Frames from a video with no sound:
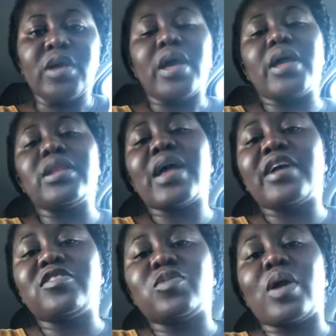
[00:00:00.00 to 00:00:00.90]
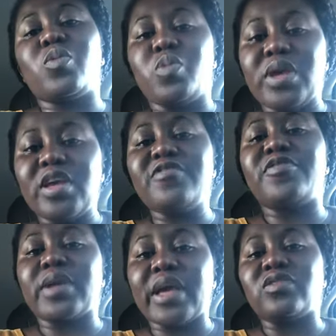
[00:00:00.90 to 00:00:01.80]
And that's what we
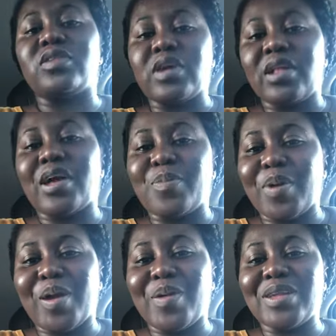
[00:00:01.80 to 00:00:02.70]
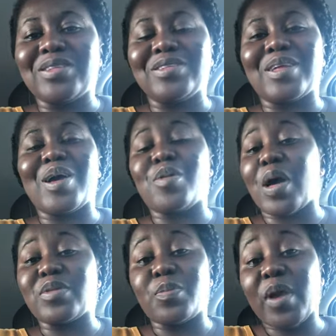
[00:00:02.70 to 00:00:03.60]
forget to tell our parents, is
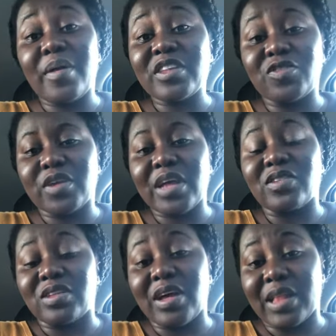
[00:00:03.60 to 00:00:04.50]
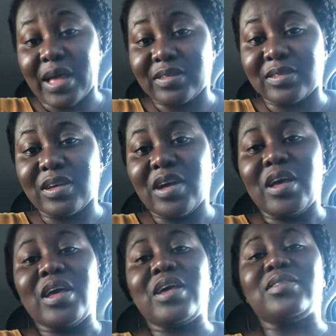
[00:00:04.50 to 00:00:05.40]
the parents forget to tell us,
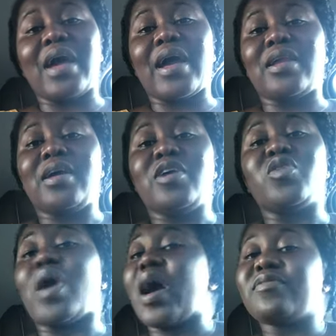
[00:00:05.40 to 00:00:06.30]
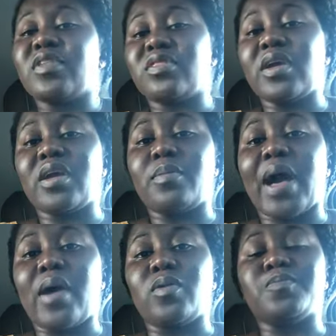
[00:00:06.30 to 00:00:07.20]
is that you have to think
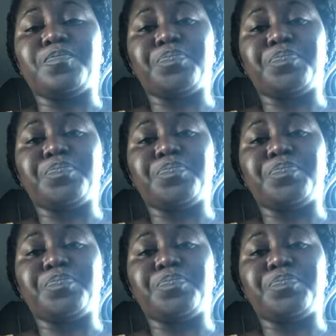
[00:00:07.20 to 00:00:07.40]
about